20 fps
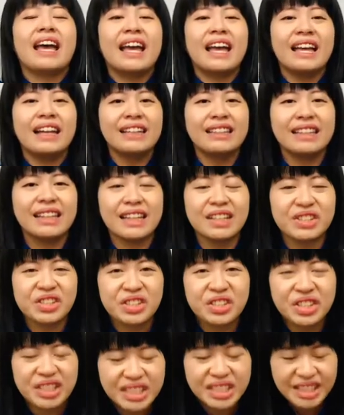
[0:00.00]
and
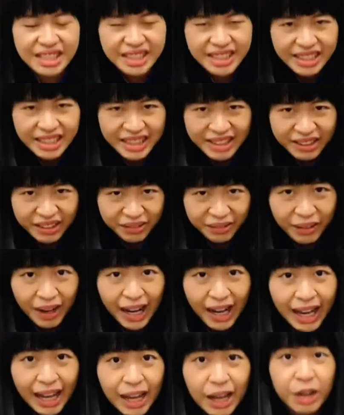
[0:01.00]
touch the
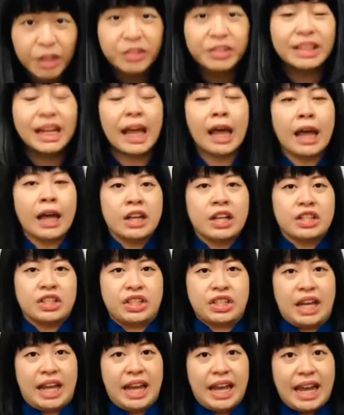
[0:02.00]
ground.
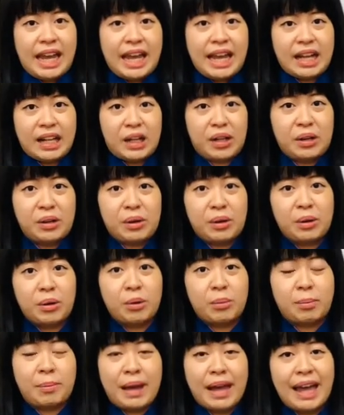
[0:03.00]

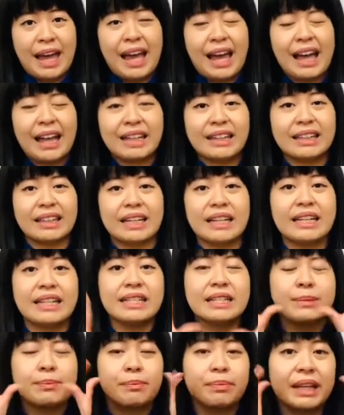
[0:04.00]
Jiggle
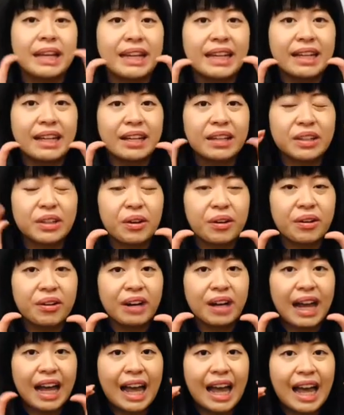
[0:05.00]
bellies, blink
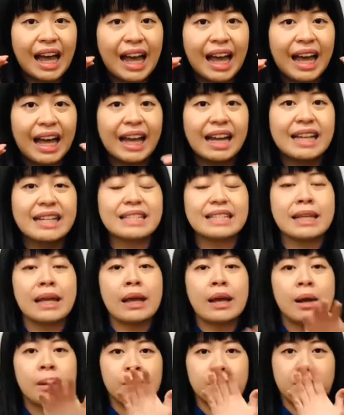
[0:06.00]
your eyes,
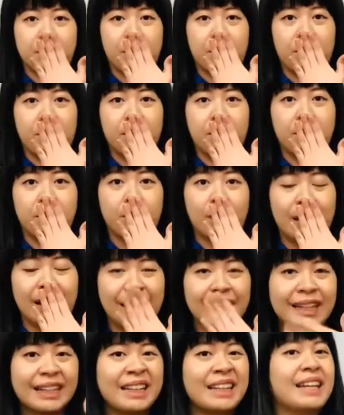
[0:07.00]
blow
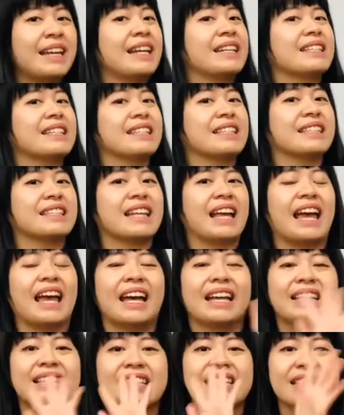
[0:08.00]
a kiss
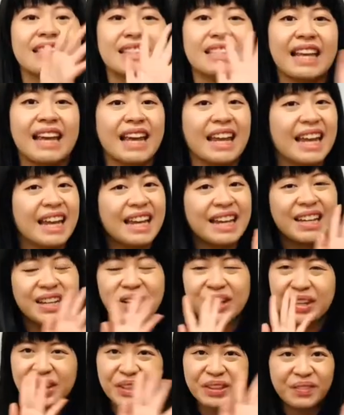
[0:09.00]
and say
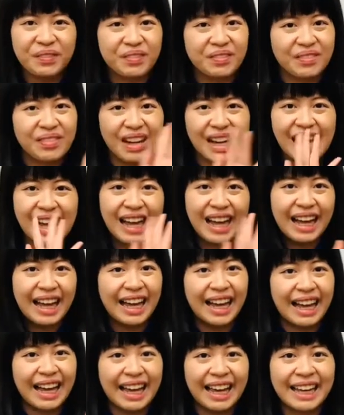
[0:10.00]

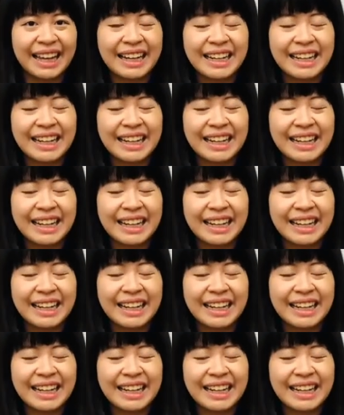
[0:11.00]
goodbye.